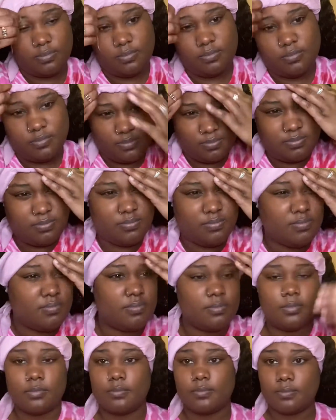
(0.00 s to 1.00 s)
Now I'm going to
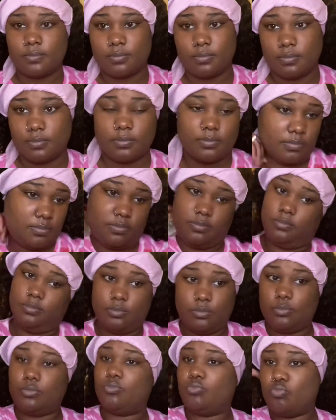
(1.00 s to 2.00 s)
go ahead and apply apply
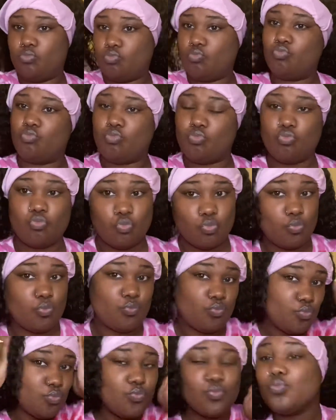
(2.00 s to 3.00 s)
a scarf to the
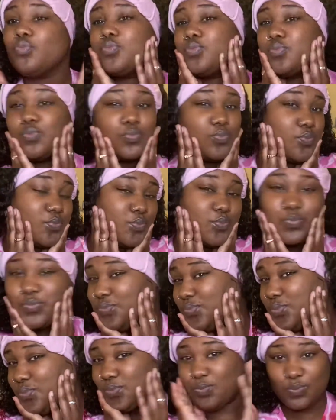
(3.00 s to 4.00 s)
edges of my hair
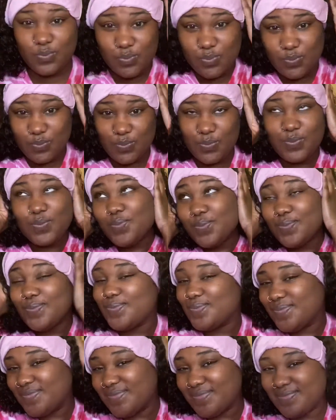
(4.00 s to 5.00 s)
so that I can
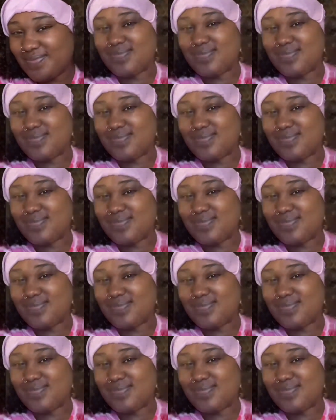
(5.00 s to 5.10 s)
wake up.